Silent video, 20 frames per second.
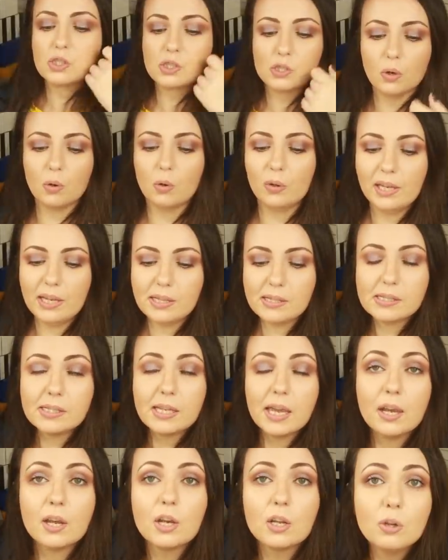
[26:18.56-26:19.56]
So let's
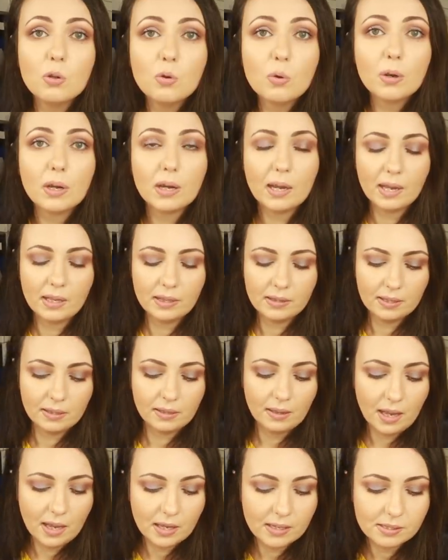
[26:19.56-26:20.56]
take a look at
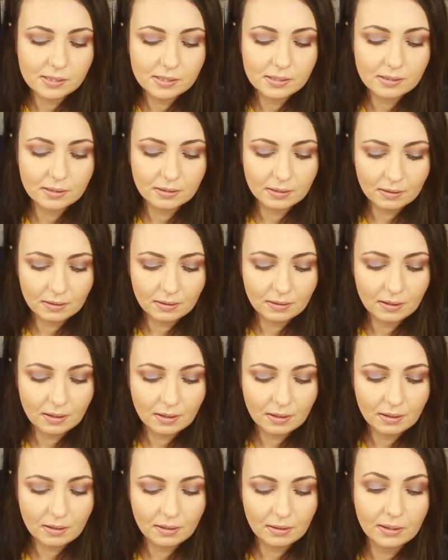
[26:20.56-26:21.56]
the last
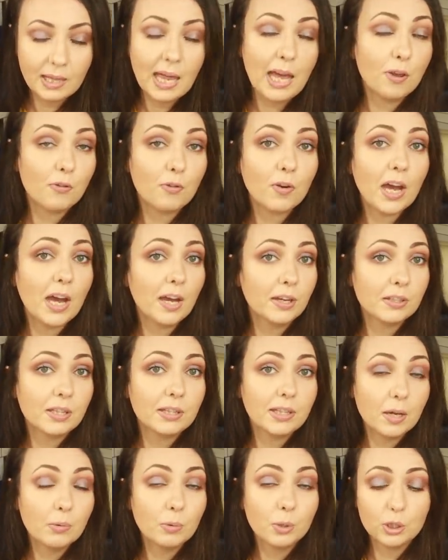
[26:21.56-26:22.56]
uh, life hack
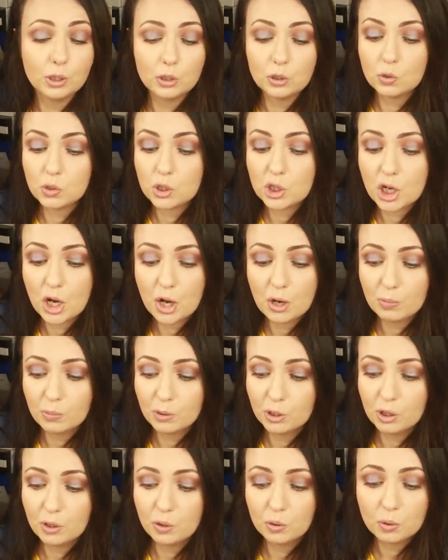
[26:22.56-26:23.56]
that I wanted to share
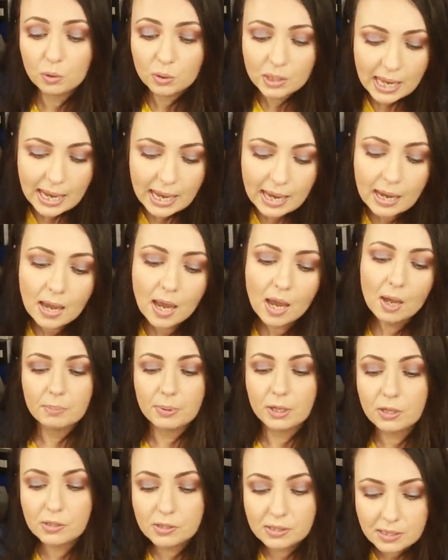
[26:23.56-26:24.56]
with you today,
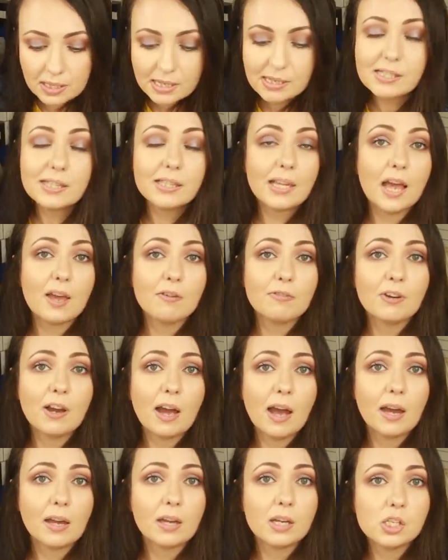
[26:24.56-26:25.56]
because this life
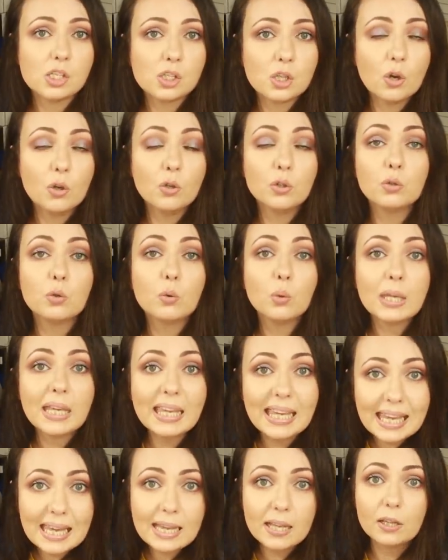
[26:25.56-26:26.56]
hack is going to
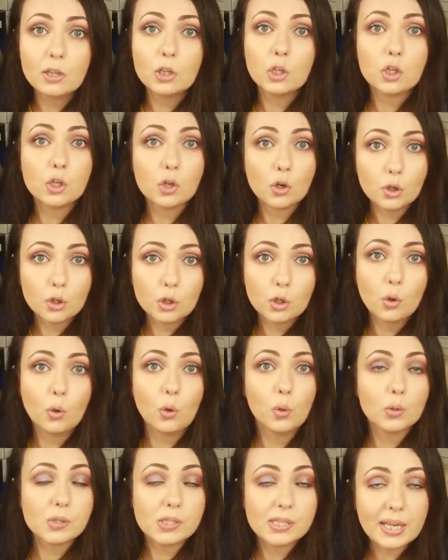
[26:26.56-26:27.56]
kill your
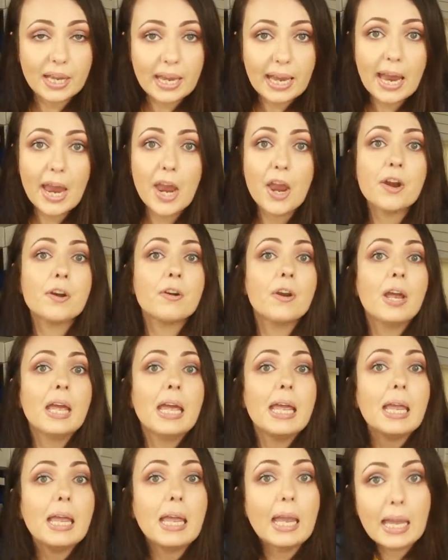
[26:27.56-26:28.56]
doll's hair
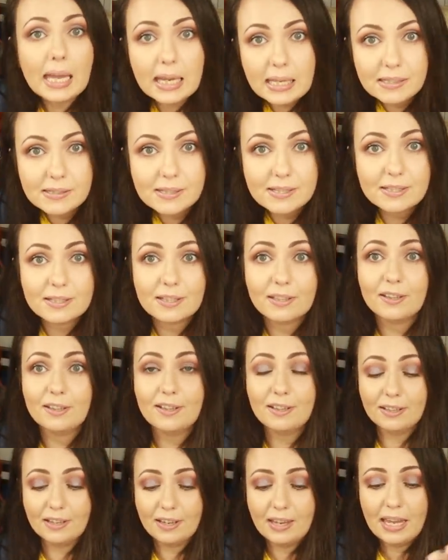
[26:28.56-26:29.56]

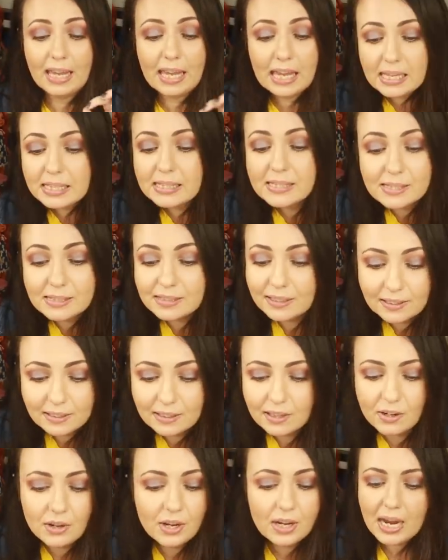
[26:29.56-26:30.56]
instantly,
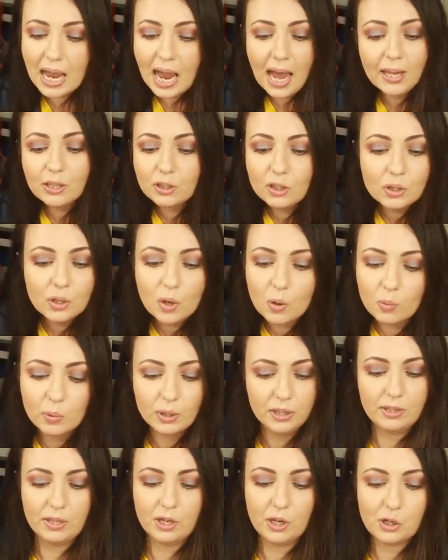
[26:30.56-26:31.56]
instantly, really. I don't know
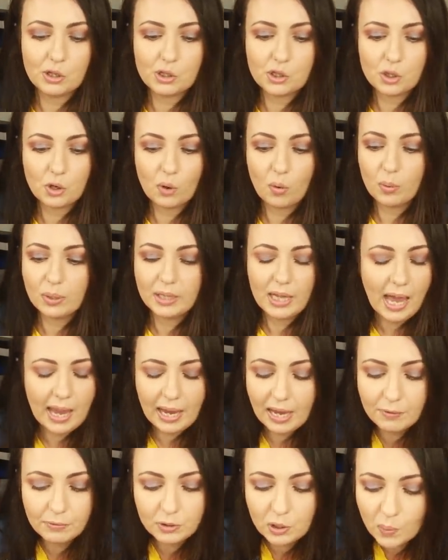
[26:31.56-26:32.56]
what they're showing. I
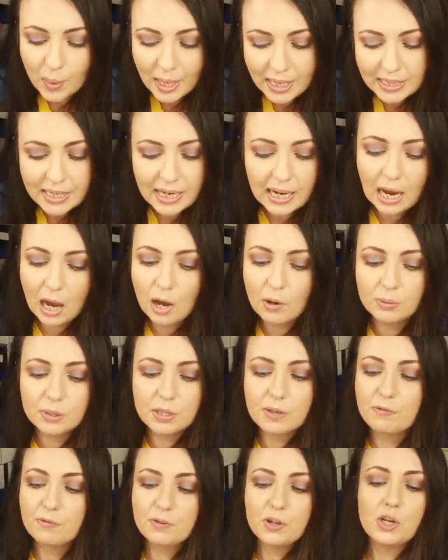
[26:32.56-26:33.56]
have no idea how
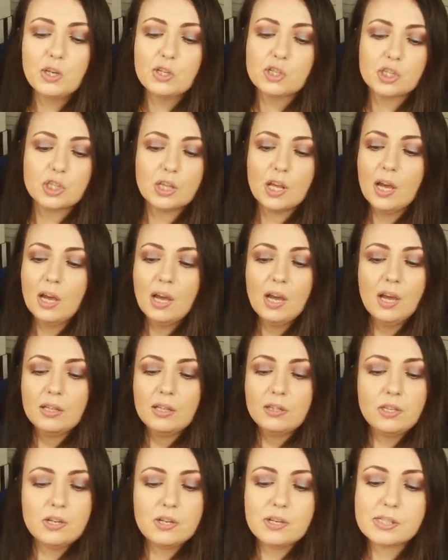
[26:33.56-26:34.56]
they've reached
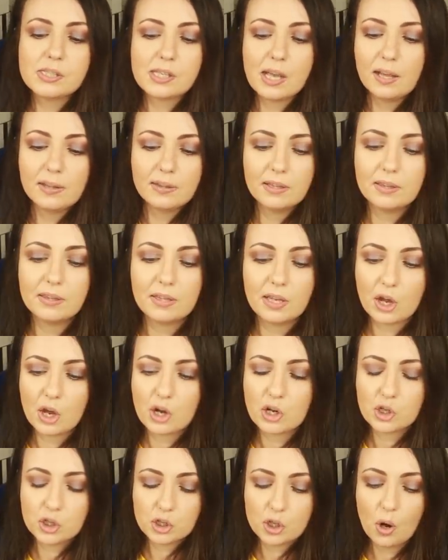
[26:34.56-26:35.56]
the result that they
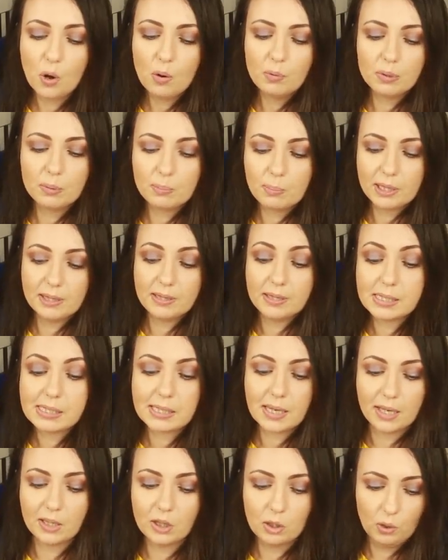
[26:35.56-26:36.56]
are showing, but this
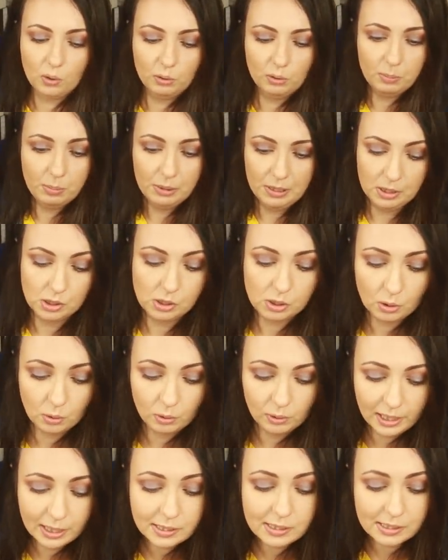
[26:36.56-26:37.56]
cannot be. So
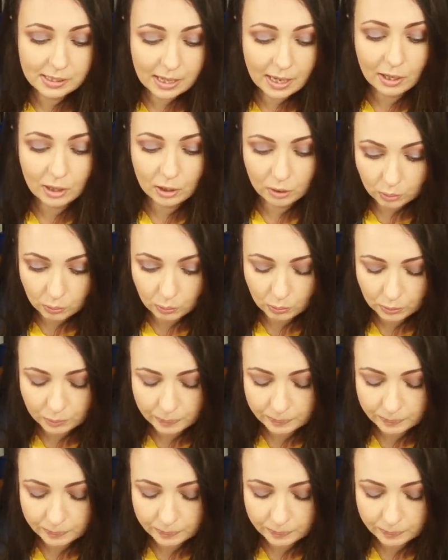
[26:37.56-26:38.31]
let's take a look.